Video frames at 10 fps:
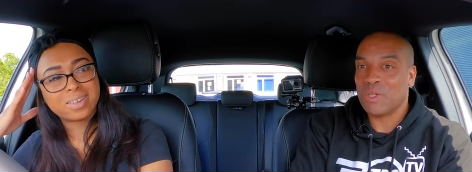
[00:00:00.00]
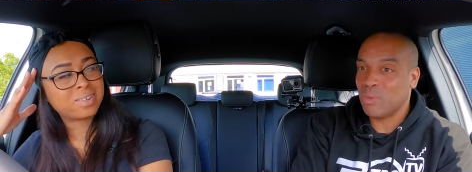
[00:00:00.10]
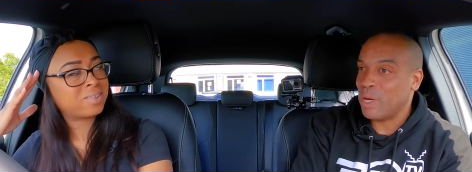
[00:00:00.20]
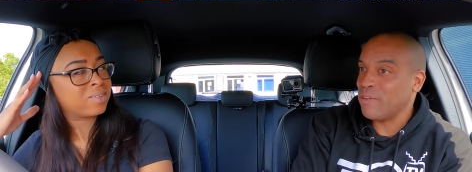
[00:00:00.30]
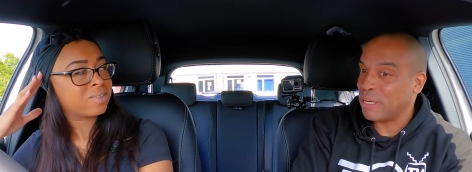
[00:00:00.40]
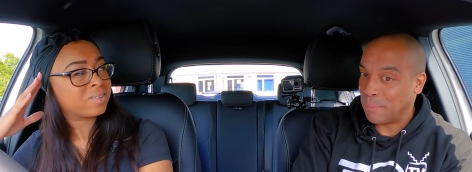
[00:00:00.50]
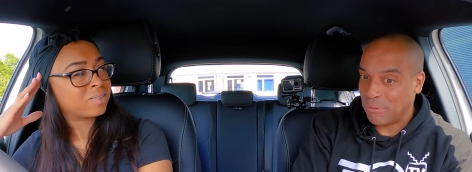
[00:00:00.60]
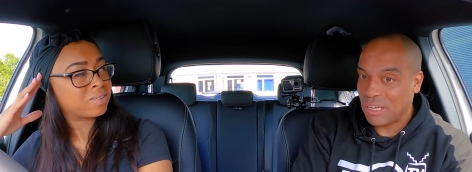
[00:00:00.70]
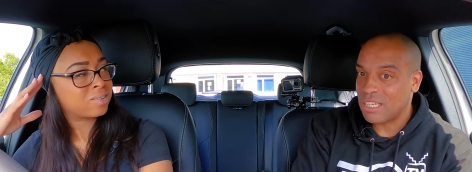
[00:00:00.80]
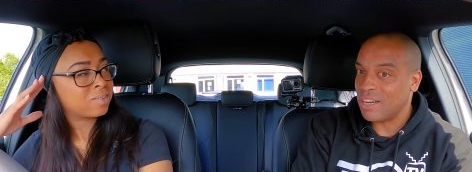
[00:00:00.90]
Speaker 1: because when you're under
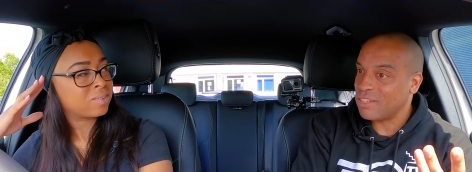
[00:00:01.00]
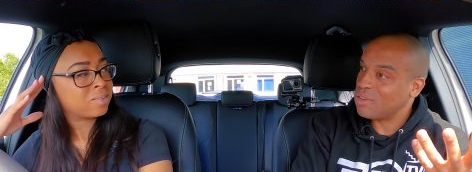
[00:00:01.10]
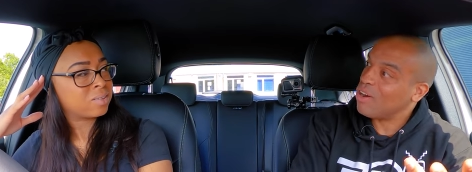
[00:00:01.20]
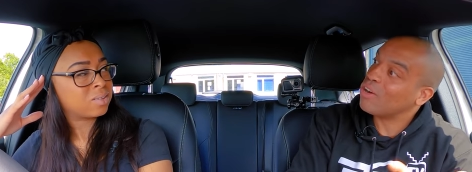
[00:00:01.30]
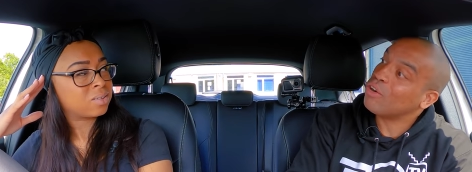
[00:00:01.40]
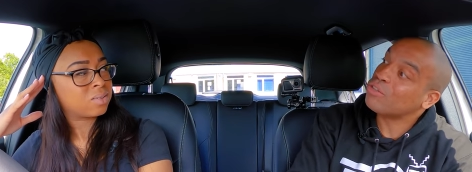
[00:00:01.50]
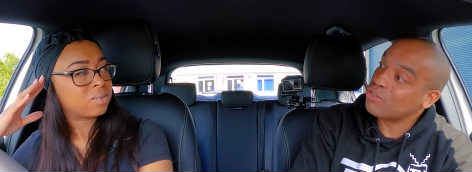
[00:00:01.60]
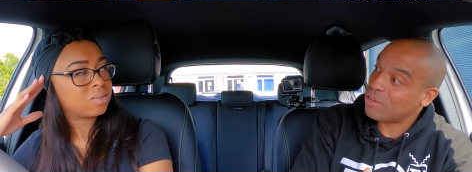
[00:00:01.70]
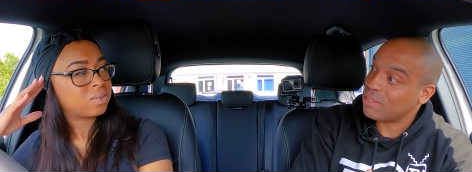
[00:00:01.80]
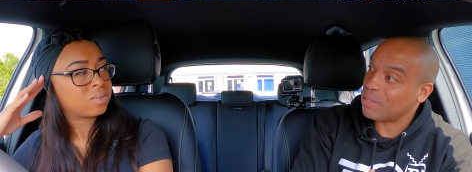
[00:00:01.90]
pressure, you can't
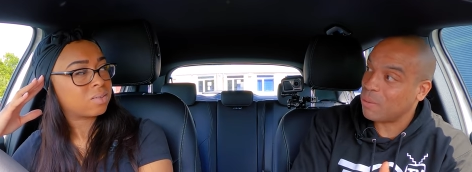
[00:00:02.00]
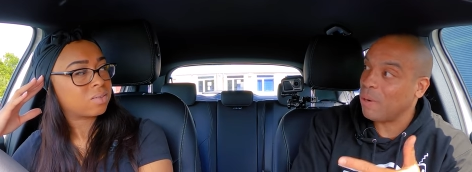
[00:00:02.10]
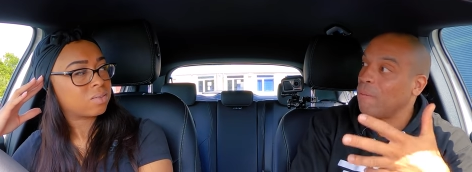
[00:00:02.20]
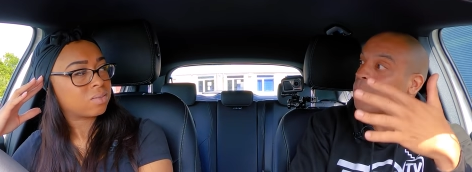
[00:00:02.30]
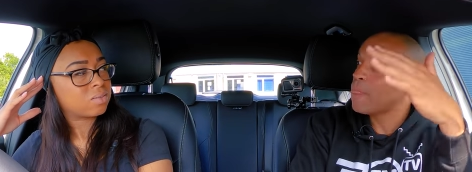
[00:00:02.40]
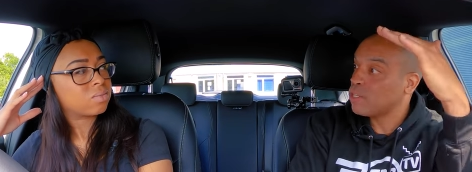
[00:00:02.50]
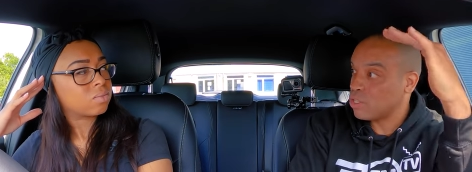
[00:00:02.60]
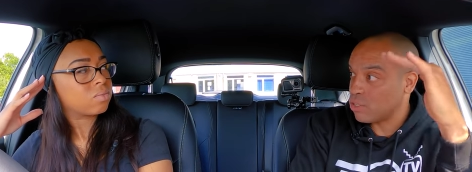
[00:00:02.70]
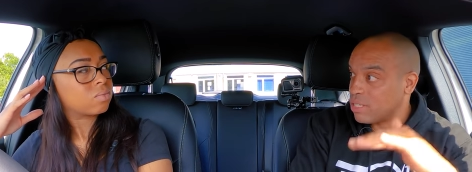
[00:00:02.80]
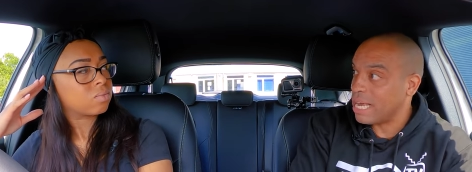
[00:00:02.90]
concentrate so well,
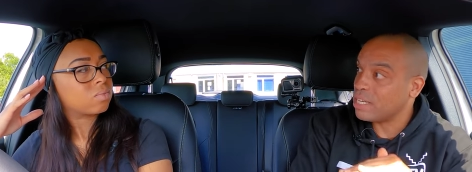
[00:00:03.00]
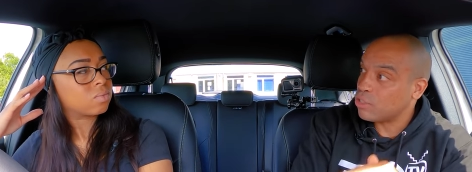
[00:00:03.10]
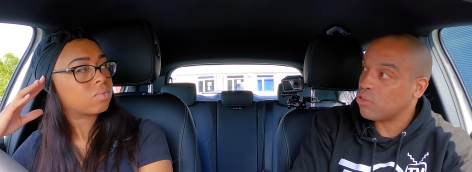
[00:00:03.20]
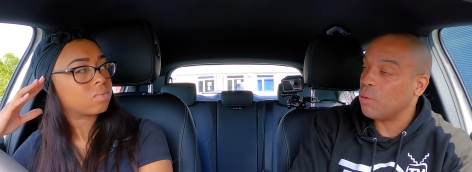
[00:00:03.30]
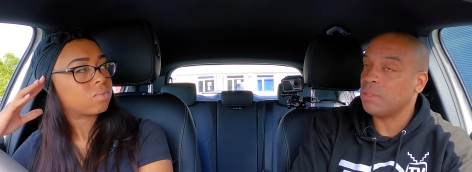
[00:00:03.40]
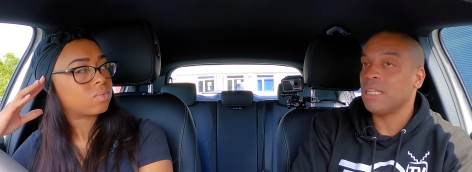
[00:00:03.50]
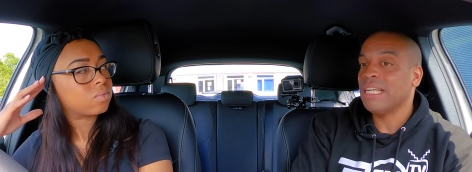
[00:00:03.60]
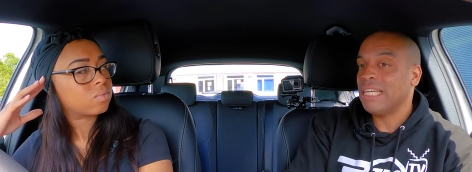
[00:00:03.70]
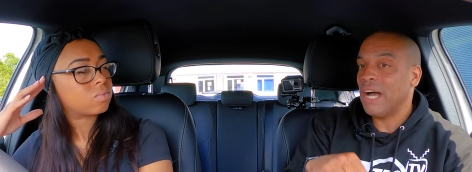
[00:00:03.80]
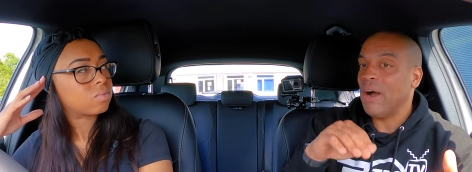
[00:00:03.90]
so your standard drops.
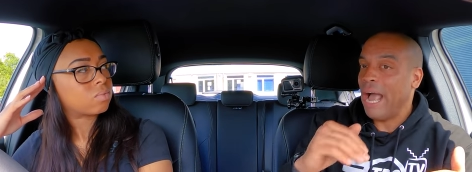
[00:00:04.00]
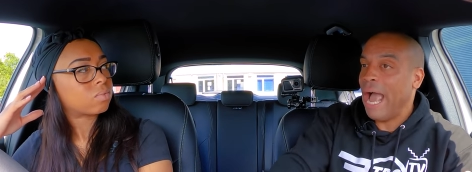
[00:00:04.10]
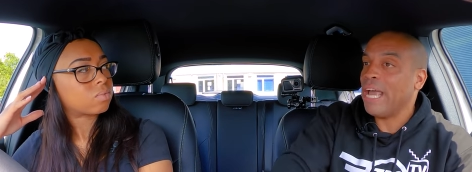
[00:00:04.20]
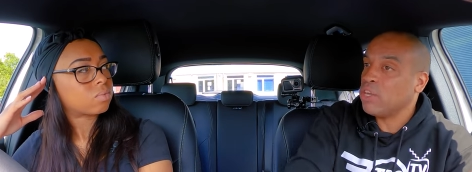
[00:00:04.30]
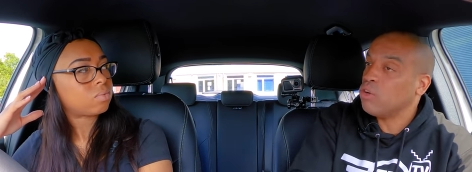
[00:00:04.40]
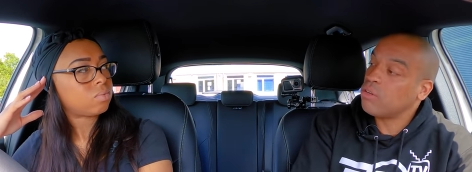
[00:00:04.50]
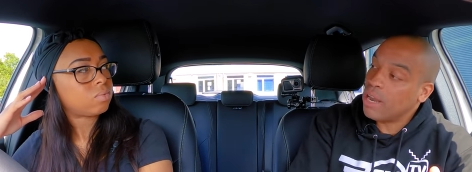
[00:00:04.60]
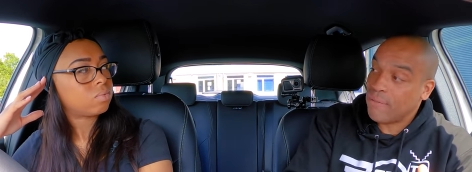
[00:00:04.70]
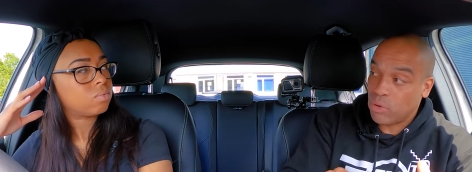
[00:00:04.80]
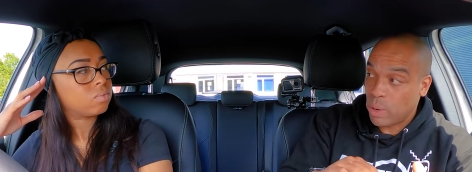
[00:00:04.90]
Now, at your
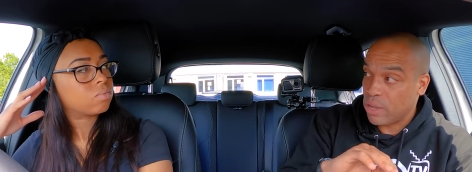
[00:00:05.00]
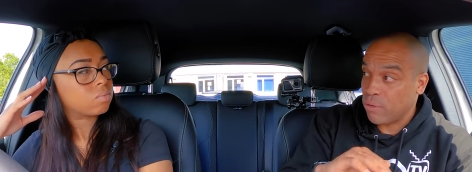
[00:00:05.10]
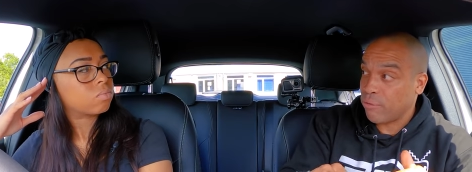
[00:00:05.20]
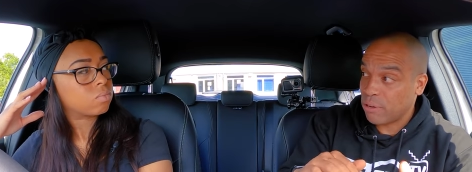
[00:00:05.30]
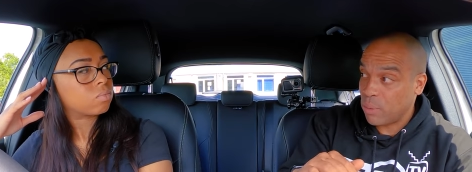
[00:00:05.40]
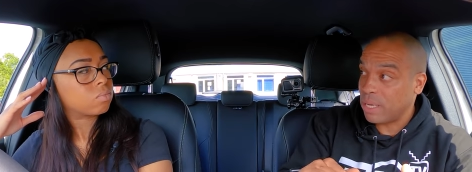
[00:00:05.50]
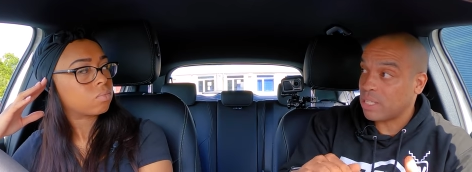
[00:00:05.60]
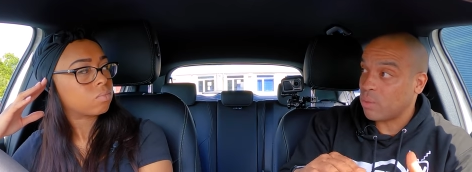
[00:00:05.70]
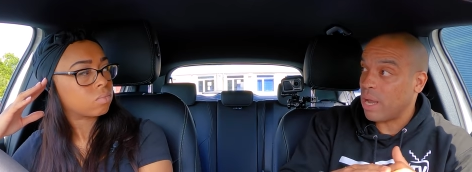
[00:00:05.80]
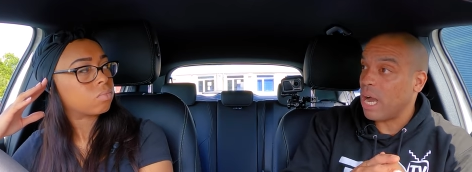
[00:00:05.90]
level where you're three
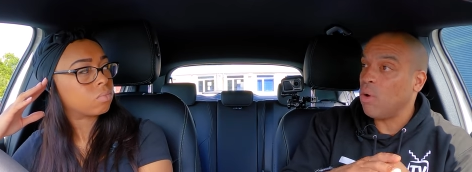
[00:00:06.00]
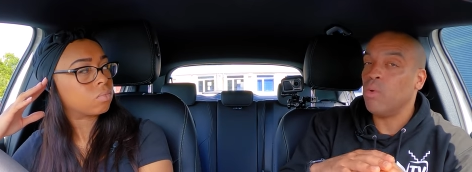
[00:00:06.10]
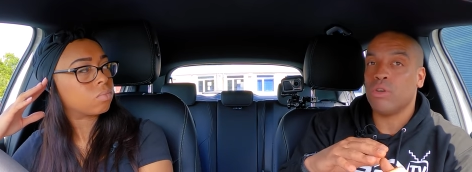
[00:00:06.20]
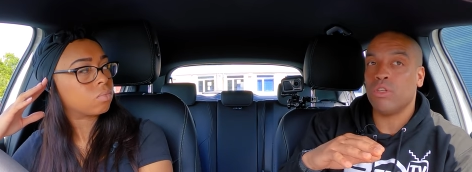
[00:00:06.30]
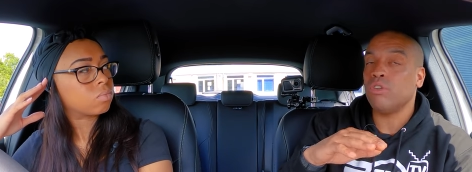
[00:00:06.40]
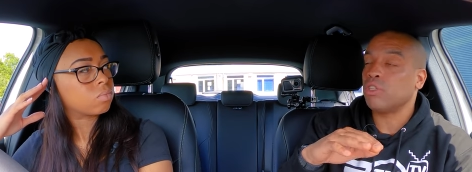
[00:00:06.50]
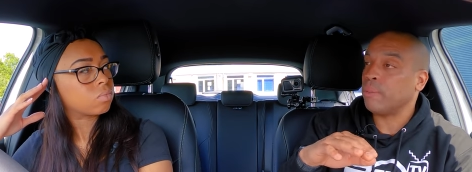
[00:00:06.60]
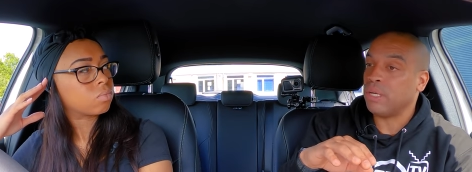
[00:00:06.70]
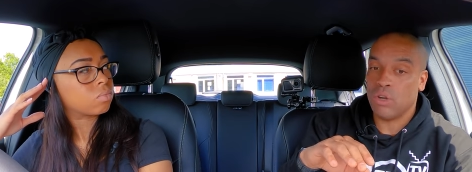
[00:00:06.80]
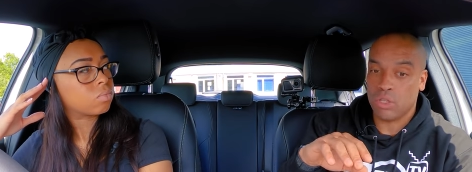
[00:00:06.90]
weeks away, mm -hmm. I want mm-hmm. you to
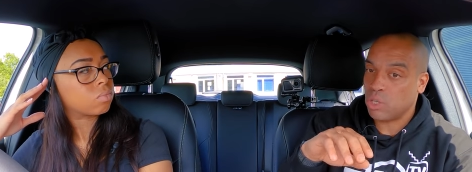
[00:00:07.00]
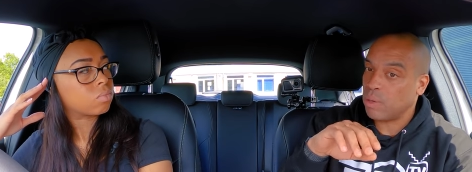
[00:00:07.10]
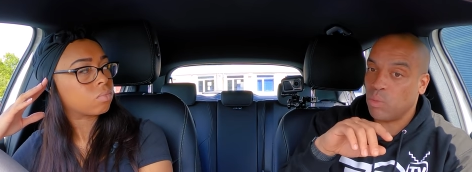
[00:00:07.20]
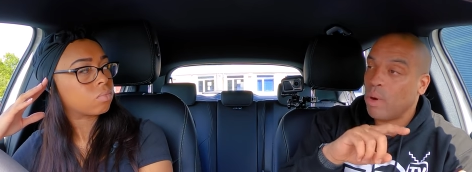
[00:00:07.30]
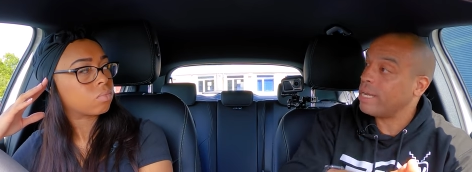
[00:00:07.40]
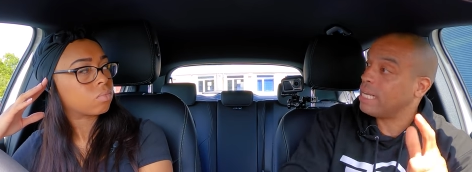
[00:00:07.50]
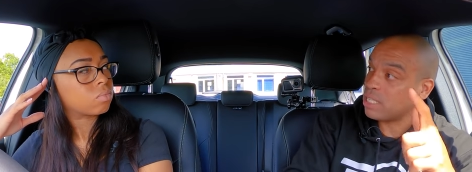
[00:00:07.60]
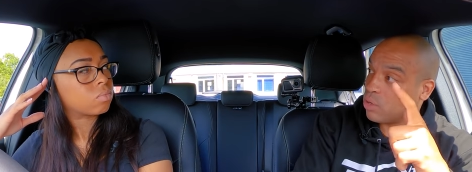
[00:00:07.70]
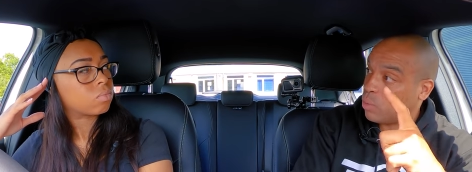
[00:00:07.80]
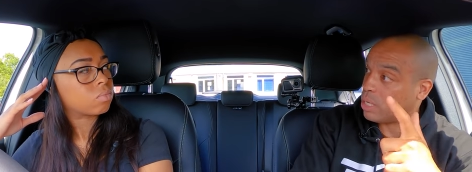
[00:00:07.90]
be not doing one
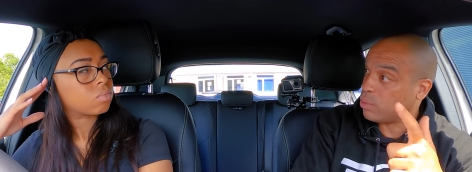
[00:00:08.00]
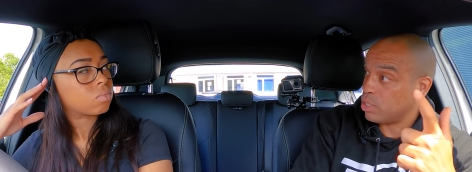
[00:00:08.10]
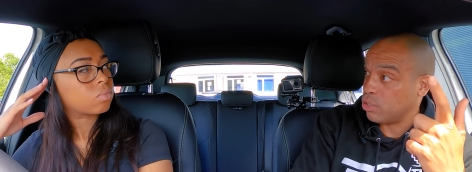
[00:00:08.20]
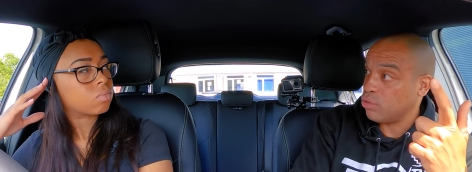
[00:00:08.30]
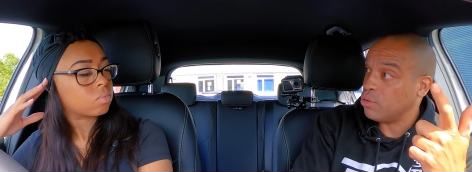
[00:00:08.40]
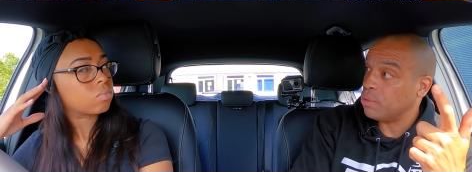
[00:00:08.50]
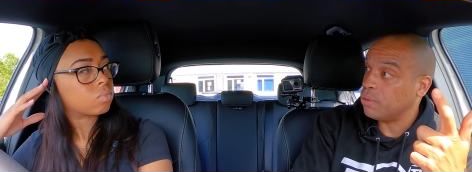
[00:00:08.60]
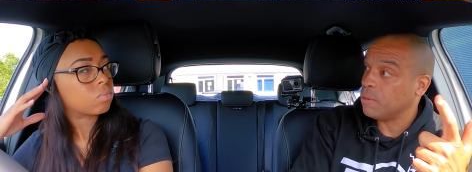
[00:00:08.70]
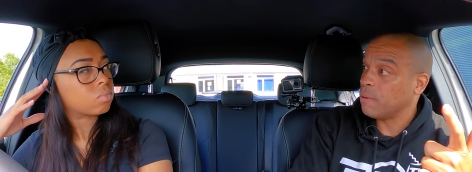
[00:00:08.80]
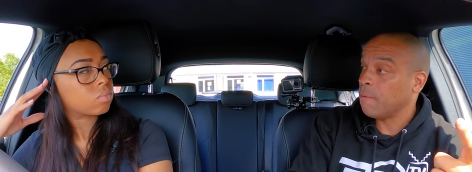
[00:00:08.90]
lesson a week, which is normal,